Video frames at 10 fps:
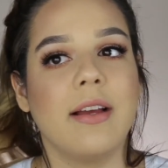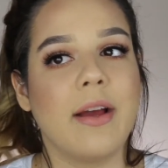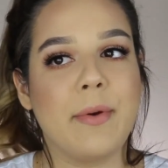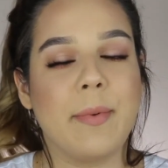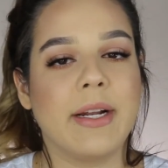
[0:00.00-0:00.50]

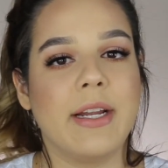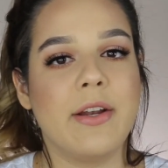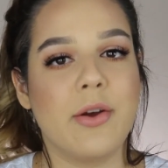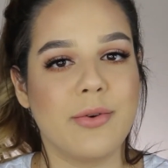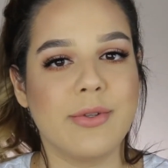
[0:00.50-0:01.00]
everybody
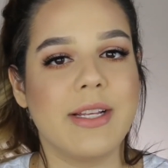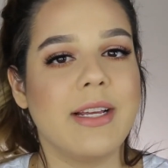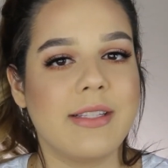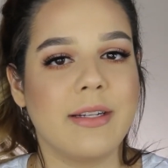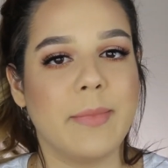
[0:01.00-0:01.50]
knows
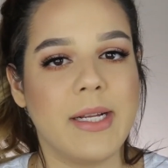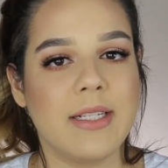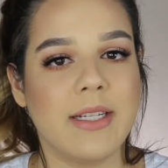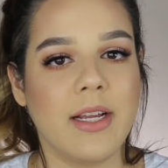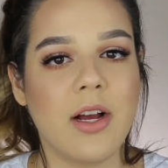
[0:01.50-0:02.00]
it's an
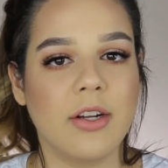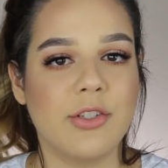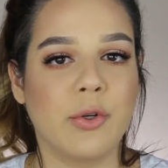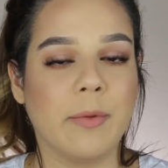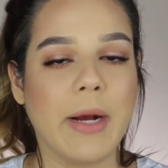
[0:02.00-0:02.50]
amazing
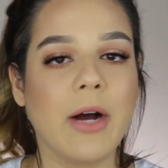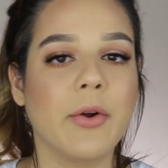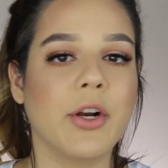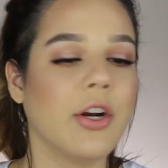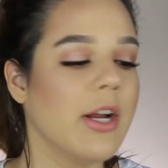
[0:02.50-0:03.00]
contour
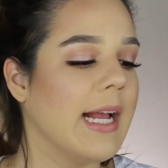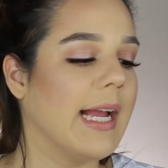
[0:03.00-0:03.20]
powder,